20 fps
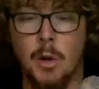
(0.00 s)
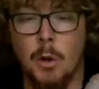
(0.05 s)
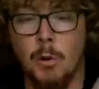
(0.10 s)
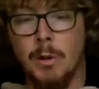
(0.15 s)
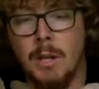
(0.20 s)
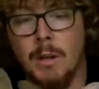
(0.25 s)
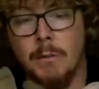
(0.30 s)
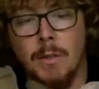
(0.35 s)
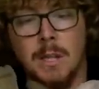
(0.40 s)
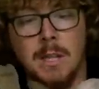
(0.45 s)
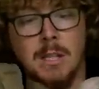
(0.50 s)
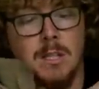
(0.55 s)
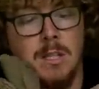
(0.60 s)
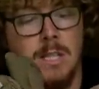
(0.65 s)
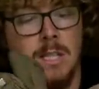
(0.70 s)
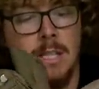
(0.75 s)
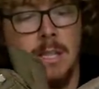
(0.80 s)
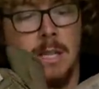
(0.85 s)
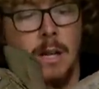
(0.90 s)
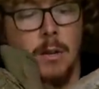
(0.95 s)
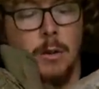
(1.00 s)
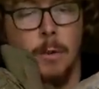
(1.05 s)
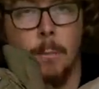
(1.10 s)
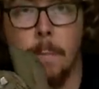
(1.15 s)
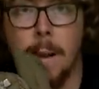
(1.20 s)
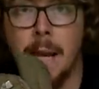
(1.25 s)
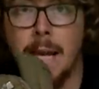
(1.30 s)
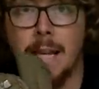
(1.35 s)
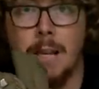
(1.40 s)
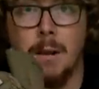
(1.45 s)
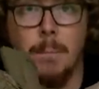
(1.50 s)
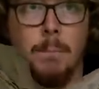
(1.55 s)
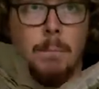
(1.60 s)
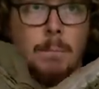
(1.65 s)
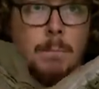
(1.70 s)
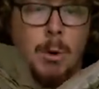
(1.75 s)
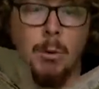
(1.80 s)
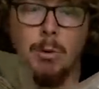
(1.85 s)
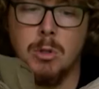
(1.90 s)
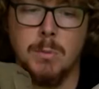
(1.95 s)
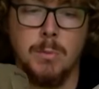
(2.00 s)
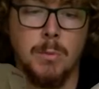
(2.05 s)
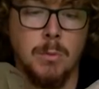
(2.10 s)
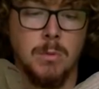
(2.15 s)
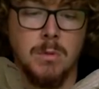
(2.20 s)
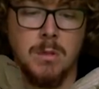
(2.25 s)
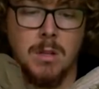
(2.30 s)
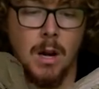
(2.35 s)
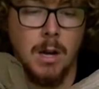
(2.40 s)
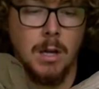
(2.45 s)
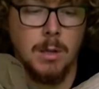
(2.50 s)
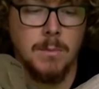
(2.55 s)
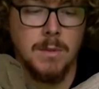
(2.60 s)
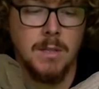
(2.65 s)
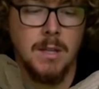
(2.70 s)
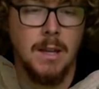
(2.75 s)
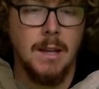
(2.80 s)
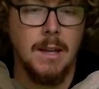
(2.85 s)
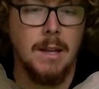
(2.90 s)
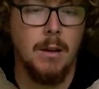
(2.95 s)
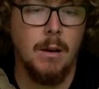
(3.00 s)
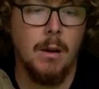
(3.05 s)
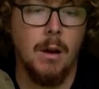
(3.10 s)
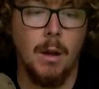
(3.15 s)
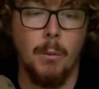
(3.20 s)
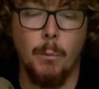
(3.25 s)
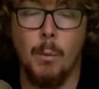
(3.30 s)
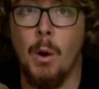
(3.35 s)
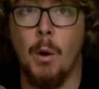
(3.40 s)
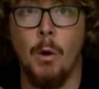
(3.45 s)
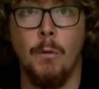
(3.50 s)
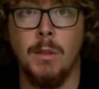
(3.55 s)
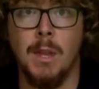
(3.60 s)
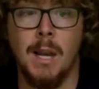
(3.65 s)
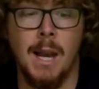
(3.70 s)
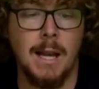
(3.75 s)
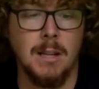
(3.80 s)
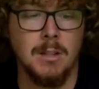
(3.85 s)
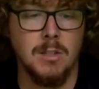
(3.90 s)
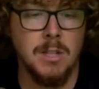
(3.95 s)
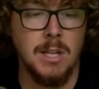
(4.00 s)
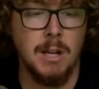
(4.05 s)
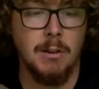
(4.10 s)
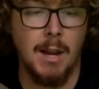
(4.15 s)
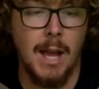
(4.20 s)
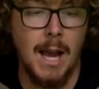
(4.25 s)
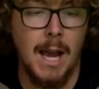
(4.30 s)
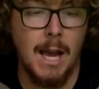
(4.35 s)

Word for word: not only have they seen uh, the bank multiple times, uh, well, over the last year and a